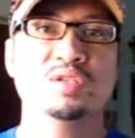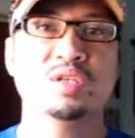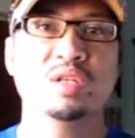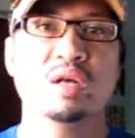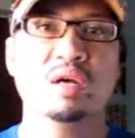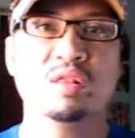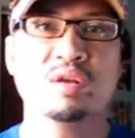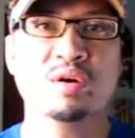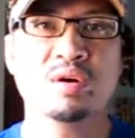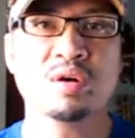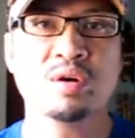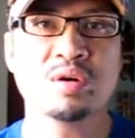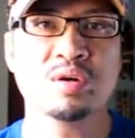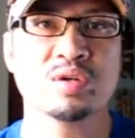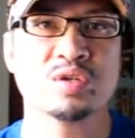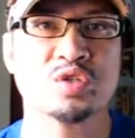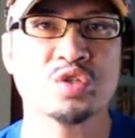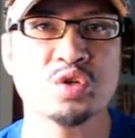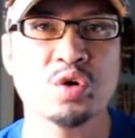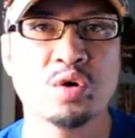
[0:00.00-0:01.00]
There's
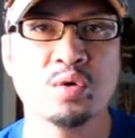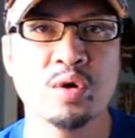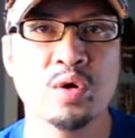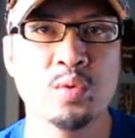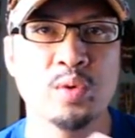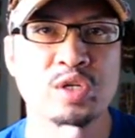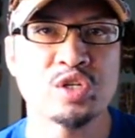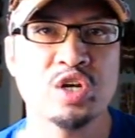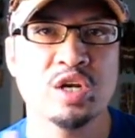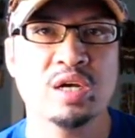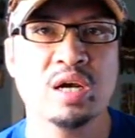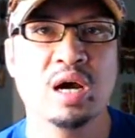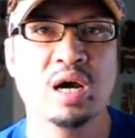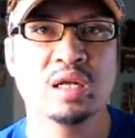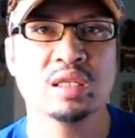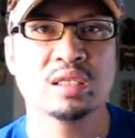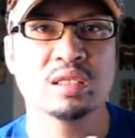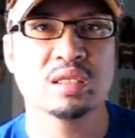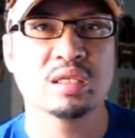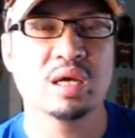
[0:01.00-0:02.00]
another story which
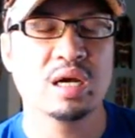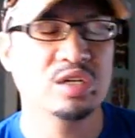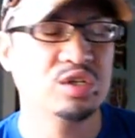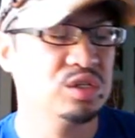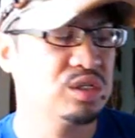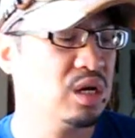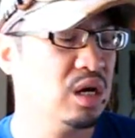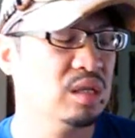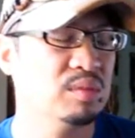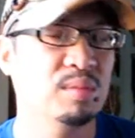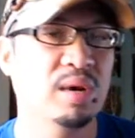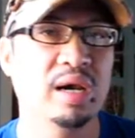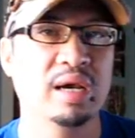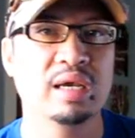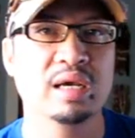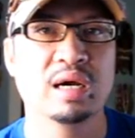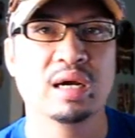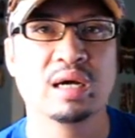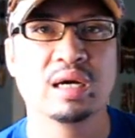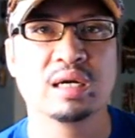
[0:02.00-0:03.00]
I just
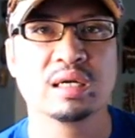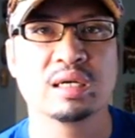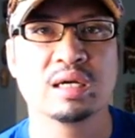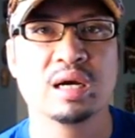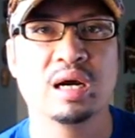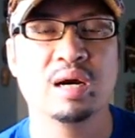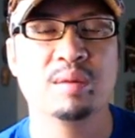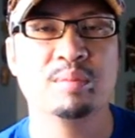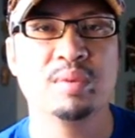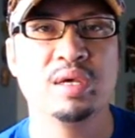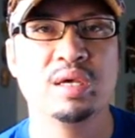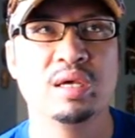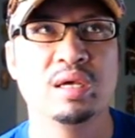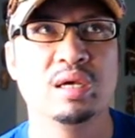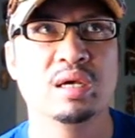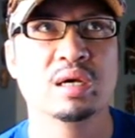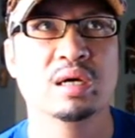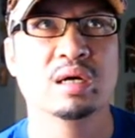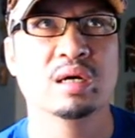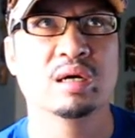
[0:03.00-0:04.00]
got my
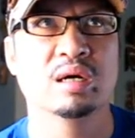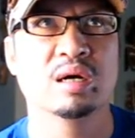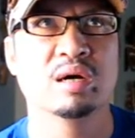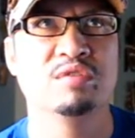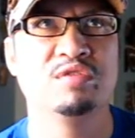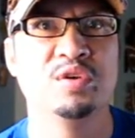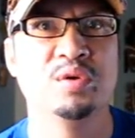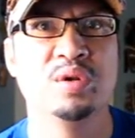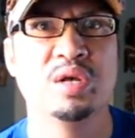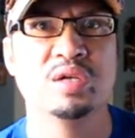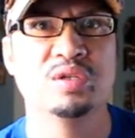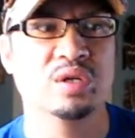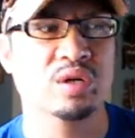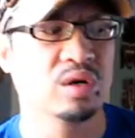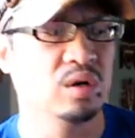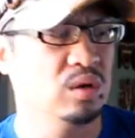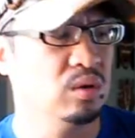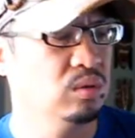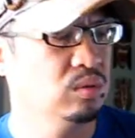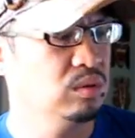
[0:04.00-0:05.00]
copy a few
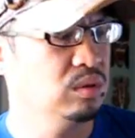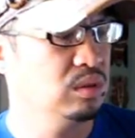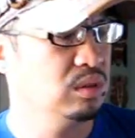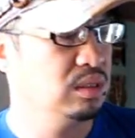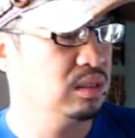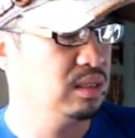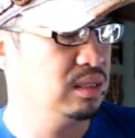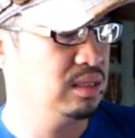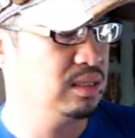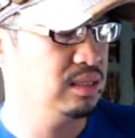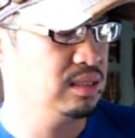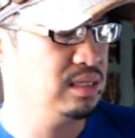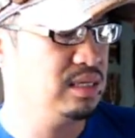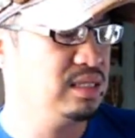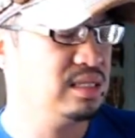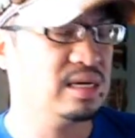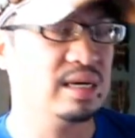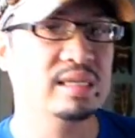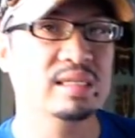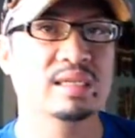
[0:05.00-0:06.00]
days ago.
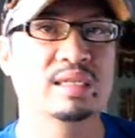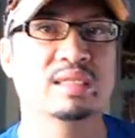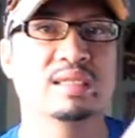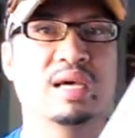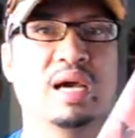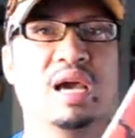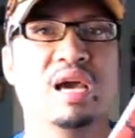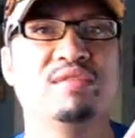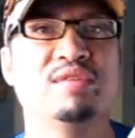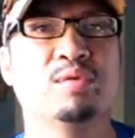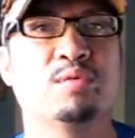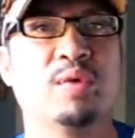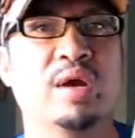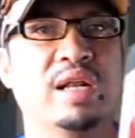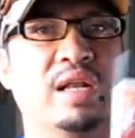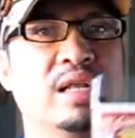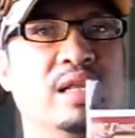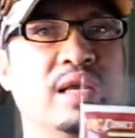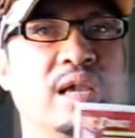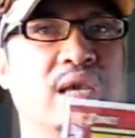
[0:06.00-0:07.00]
Teen Titans. I
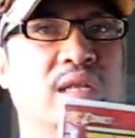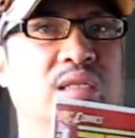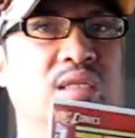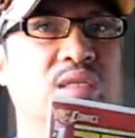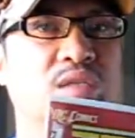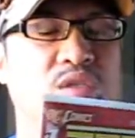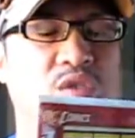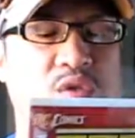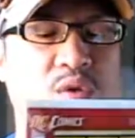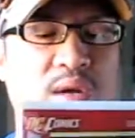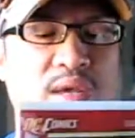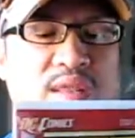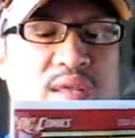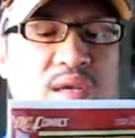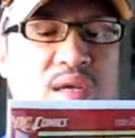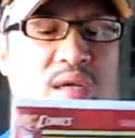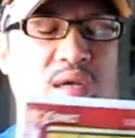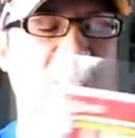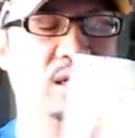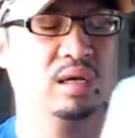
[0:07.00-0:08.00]
haven't read it yet,
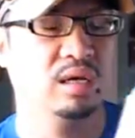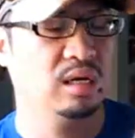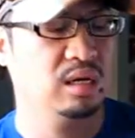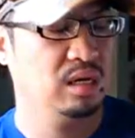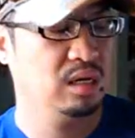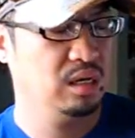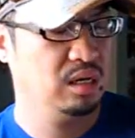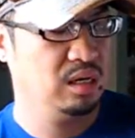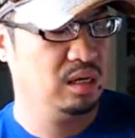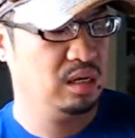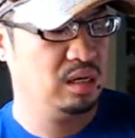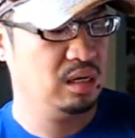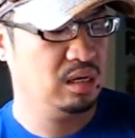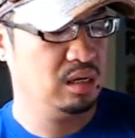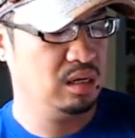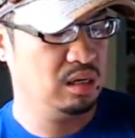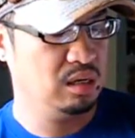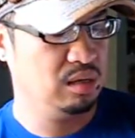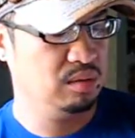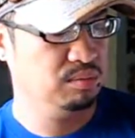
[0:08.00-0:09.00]
so I think
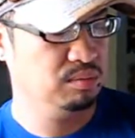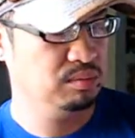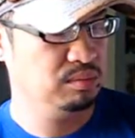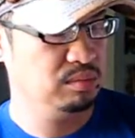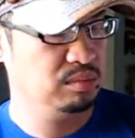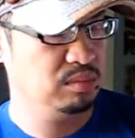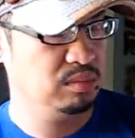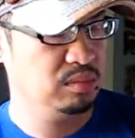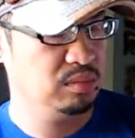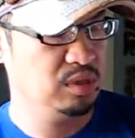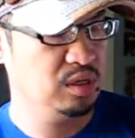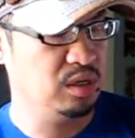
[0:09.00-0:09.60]
I